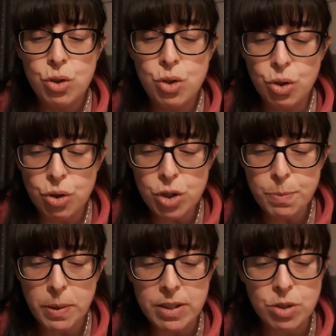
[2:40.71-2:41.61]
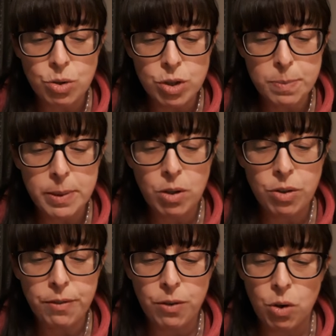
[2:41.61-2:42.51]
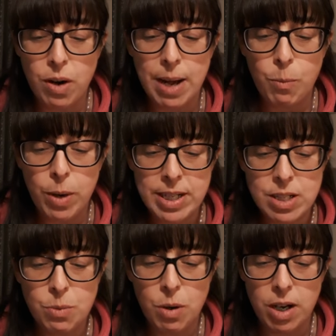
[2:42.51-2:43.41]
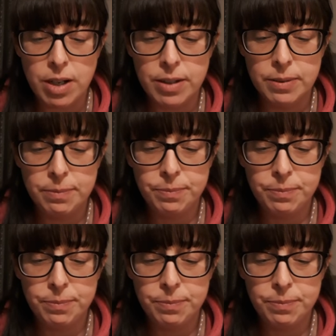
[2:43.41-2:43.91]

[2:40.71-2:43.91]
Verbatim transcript: George put the saucepan on the floor and went to work.